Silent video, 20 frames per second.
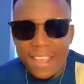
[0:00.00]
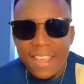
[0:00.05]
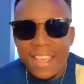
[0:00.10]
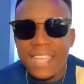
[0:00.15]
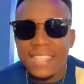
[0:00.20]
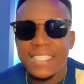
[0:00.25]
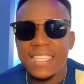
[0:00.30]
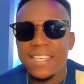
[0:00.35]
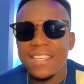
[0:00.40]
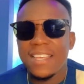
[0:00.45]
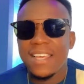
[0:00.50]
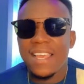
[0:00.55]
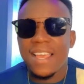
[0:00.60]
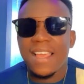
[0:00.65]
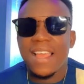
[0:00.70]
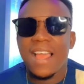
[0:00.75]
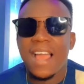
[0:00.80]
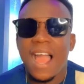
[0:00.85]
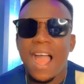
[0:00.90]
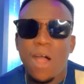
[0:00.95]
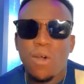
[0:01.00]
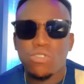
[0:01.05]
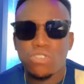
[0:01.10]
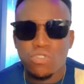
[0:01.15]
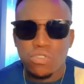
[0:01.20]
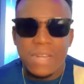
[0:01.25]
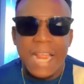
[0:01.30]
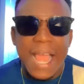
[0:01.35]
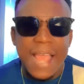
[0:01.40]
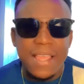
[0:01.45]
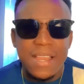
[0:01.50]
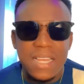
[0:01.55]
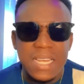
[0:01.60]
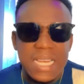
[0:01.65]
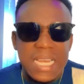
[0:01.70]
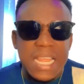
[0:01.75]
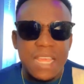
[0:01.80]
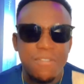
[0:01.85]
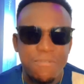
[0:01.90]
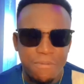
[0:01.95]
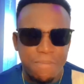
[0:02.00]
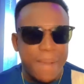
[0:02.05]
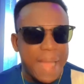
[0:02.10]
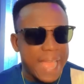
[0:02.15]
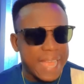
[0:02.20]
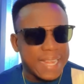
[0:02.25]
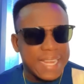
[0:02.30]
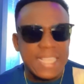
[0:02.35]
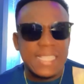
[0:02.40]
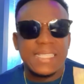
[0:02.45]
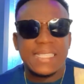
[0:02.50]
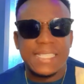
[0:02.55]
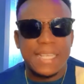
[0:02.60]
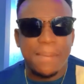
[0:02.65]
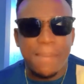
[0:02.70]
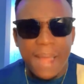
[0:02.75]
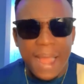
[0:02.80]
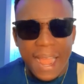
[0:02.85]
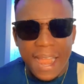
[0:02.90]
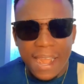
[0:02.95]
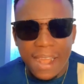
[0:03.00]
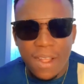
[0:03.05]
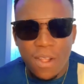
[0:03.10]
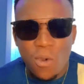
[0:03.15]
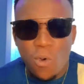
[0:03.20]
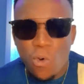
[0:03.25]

Eti how should I live by nsem a?